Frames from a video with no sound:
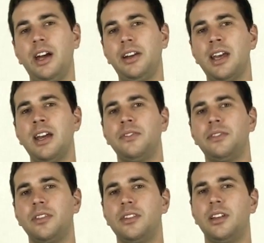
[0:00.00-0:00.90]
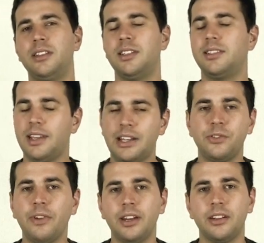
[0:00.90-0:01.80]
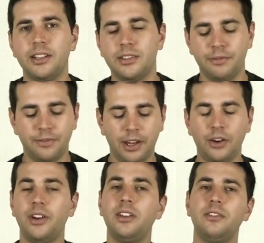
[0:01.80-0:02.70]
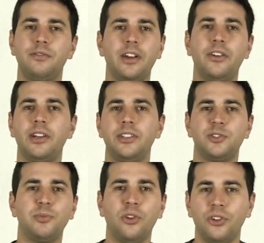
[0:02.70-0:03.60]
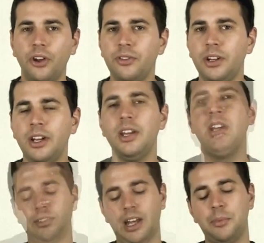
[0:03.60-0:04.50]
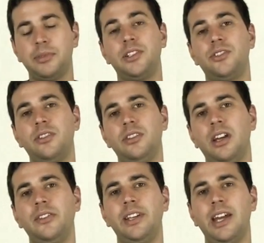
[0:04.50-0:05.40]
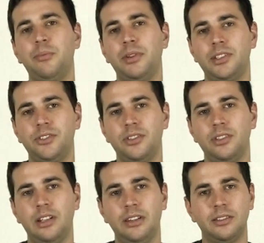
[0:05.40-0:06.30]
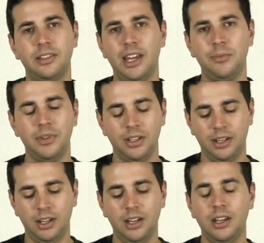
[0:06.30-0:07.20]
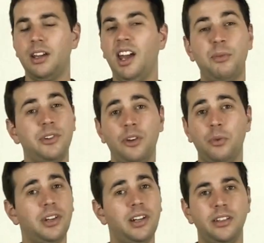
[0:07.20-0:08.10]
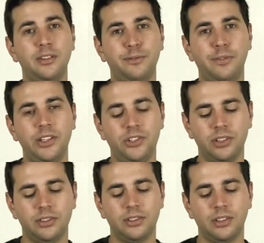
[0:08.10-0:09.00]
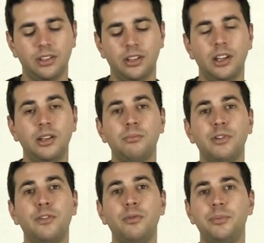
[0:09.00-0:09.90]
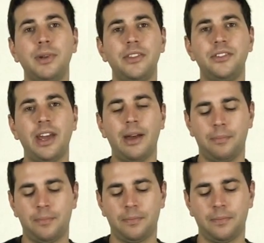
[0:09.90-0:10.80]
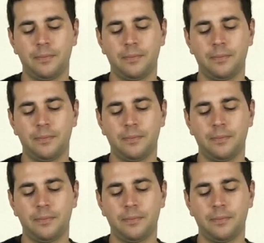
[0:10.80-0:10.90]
And again, it's exaggerated. It's a very, very small note. The start position and the end position are the same. And we don't want any little flinches before we play the tap.